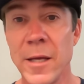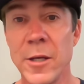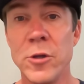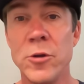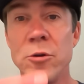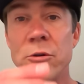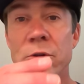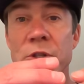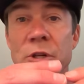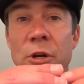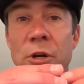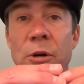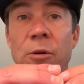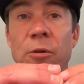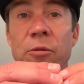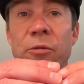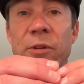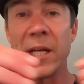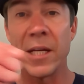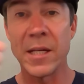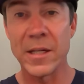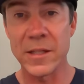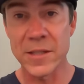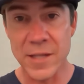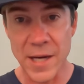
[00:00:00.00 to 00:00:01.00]
you turn
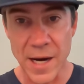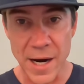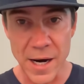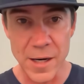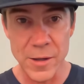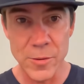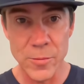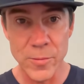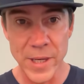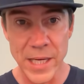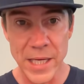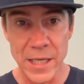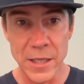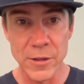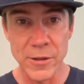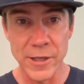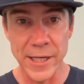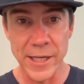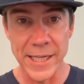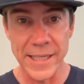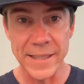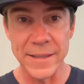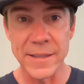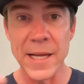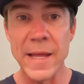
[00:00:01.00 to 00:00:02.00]
the entire week
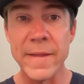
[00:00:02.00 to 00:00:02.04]
green.